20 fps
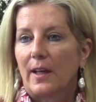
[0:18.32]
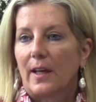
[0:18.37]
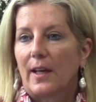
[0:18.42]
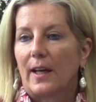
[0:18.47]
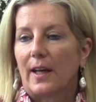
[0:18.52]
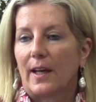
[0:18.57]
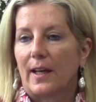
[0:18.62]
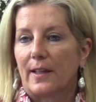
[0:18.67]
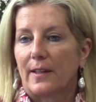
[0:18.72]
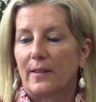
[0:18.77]

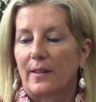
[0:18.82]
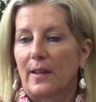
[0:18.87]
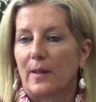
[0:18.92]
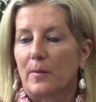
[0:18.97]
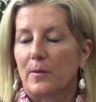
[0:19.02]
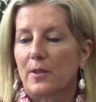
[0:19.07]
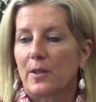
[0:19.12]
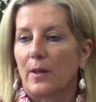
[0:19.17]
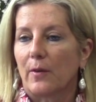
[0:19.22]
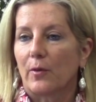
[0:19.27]
and it
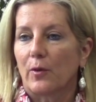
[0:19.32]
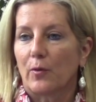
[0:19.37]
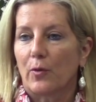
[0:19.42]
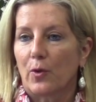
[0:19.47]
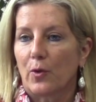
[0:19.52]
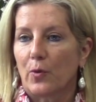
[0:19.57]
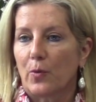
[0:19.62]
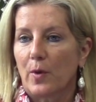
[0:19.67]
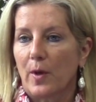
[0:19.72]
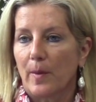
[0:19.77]
was given for
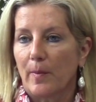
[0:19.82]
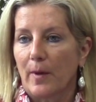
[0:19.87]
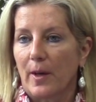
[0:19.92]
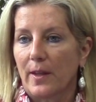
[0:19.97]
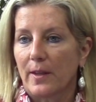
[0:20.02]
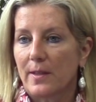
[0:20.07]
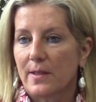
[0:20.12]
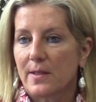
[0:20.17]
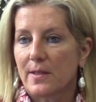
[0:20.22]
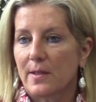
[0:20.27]
three
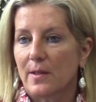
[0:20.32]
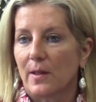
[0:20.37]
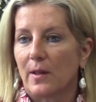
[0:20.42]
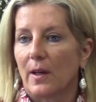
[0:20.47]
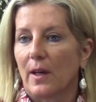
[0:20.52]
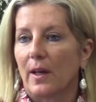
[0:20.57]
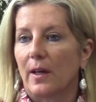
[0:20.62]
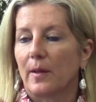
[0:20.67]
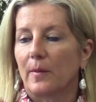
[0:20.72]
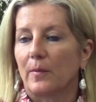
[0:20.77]
months
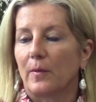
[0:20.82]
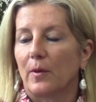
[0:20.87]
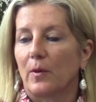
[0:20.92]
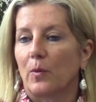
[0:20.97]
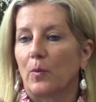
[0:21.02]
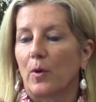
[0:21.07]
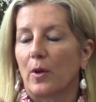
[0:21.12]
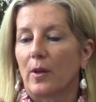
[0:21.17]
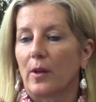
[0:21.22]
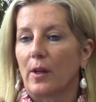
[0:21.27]
um,
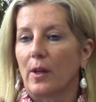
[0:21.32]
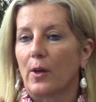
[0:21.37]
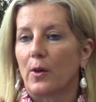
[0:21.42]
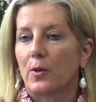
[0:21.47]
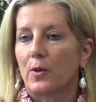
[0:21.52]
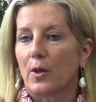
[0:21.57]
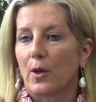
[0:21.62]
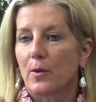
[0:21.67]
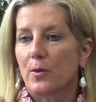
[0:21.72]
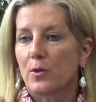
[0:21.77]
with low
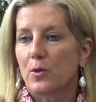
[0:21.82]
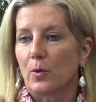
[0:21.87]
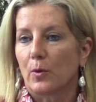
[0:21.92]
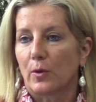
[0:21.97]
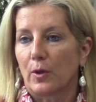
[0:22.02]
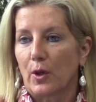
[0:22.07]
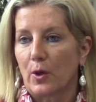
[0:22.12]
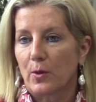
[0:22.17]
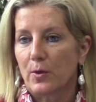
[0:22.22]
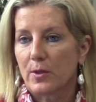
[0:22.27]
dose or
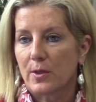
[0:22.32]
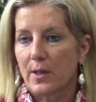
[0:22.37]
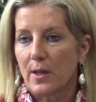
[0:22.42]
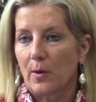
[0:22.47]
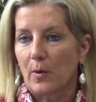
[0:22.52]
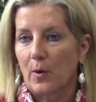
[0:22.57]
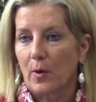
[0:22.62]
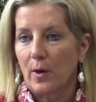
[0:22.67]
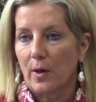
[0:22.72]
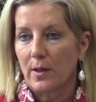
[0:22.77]
no
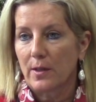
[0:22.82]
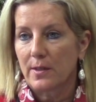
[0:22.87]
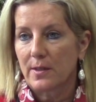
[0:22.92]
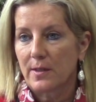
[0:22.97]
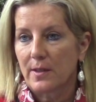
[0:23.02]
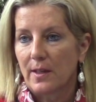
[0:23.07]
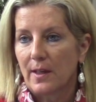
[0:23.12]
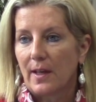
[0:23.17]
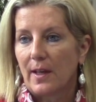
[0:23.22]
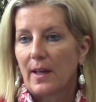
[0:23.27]

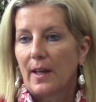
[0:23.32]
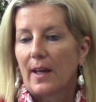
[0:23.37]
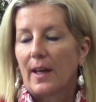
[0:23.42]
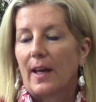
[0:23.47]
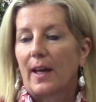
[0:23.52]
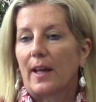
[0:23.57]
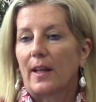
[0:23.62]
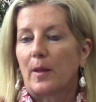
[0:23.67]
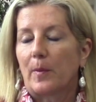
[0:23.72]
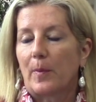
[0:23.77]
steroids.
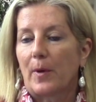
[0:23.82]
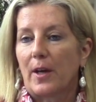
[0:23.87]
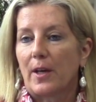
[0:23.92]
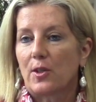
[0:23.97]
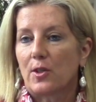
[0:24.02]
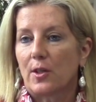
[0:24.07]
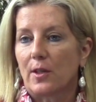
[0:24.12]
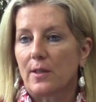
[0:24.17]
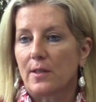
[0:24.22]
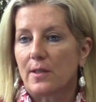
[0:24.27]
And the
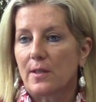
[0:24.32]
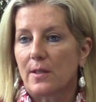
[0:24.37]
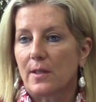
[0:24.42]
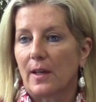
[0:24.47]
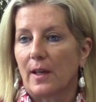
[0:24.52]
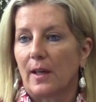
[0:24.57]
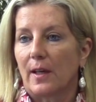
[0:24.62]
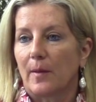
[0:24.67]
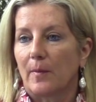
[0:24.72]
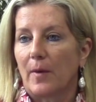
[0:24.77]
patients
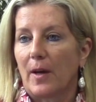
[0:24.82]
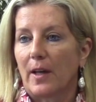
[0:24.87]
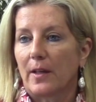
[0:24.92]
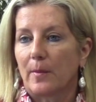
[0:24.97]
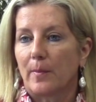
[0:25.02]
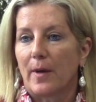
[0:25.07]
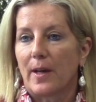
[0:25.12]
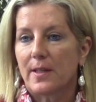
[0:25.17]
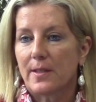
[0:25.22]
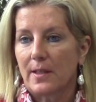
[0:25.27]
um, had
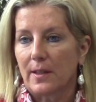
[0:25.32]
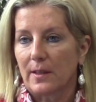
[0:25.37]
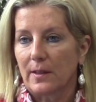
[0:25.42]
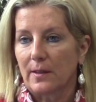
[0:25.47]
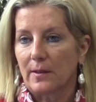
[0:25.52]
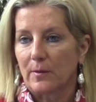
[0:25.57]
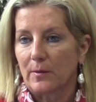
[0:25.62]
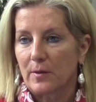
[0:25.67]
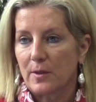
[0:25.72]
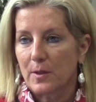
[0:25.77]

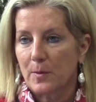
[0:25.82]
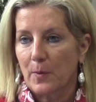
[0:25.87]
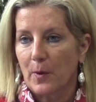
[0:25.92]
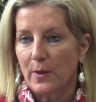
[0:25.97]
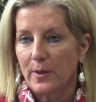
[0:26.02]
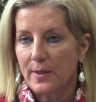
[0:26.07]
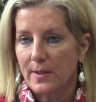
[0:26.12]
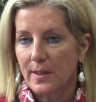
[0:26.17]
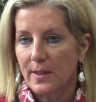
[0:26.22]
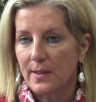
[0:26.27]
amazing
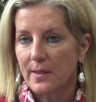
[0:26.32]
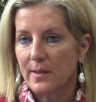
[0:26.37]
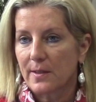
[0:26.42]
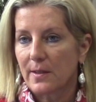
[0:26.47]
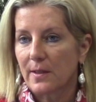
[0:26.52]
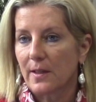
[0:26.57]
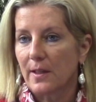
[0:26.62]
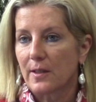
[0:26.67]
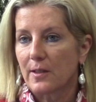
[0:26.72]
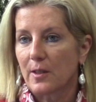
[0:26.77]

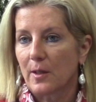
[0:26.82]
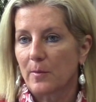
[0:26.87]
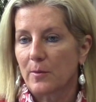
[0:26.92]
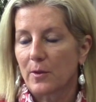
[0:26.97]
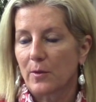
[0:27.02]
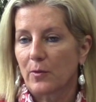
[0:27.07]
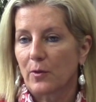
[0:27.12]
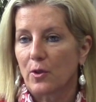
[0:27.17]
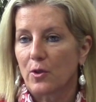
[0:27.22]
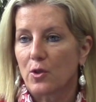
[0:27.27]
responses in terms
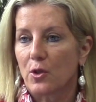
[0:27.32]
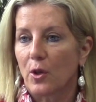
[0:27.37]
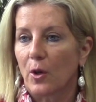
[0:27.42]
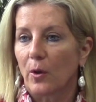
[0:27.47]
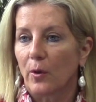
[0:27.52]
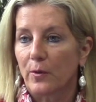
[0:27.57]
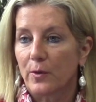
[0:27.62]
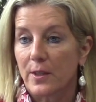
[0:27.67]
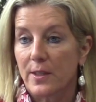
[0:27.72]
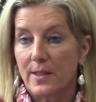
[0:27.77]
of
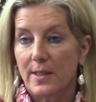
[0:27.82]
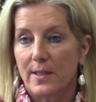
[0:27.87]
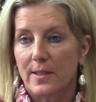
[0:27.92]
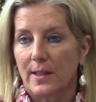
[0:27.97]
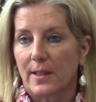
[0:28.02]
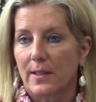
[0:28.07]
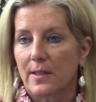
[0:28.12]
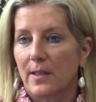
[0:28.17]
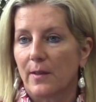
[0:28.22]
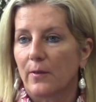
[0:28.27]
control of disease
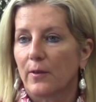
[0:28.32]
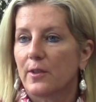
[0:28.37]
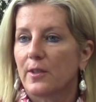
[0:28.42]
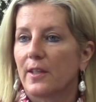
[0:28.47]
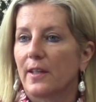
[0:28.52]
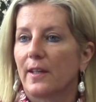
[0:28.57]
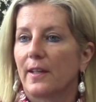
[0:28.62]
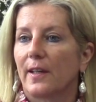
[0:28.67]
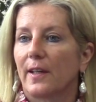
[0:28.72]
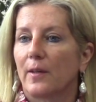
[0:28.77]

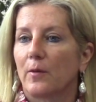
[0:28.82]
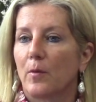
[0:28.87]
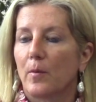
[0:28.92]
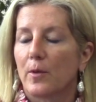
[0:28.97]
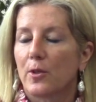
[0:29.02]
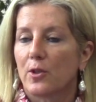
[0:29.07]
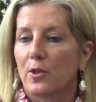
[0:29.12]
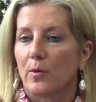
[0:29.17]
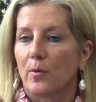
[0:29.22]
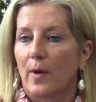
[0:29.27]
activity and
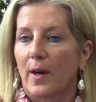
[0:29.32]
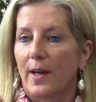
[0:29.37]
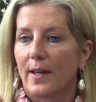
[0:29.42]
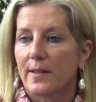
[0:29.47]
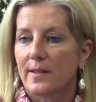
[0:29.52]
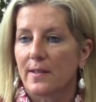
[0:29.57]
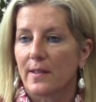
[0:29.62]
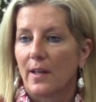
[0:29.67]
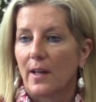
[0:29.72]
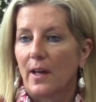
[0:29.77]
remission
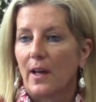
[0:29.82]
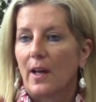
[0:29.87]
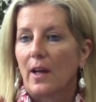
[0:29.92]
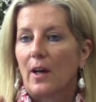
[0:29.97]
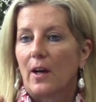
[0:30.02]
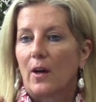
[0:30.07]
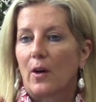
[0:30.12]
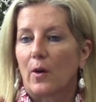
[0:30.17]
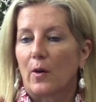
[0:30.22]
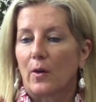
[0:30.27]
rates
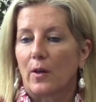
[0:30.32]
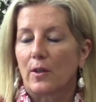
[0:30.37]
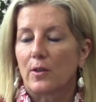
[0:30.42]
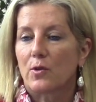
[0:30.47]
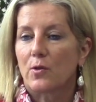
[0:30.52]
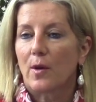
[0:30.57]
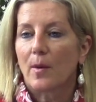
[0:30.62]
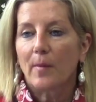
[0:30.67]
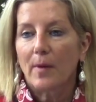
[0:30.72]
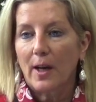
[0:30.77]
on
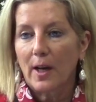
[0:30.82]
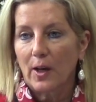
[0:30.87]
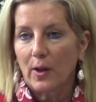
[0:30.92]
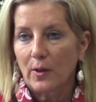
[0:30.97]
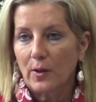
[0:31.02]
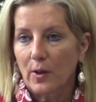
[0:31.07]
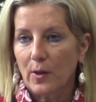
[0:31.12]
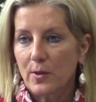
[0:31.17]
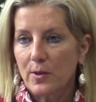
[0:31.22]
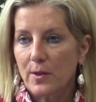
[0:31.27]
extremely low
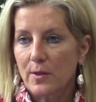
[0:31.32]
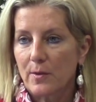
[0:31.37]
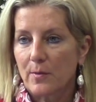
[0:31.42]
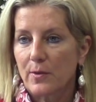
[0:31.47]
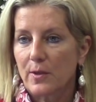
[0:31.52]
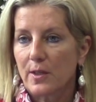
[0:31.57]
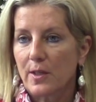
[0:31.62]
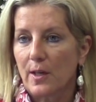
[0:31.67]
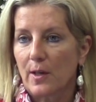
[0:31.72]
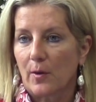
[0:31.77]
doses of
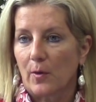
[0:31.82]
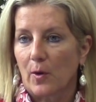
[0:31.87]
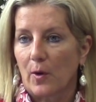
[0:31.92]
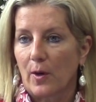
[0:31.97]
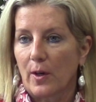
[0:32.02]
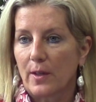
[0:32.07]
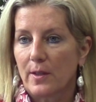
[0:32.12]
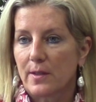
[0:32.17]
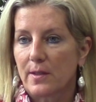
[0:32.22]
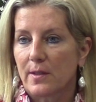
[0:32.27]

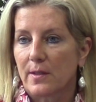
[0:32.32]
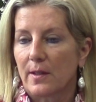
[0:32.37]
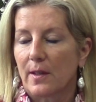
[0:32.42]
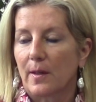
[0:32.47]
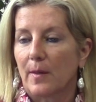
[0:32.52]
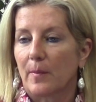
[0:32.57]
steroids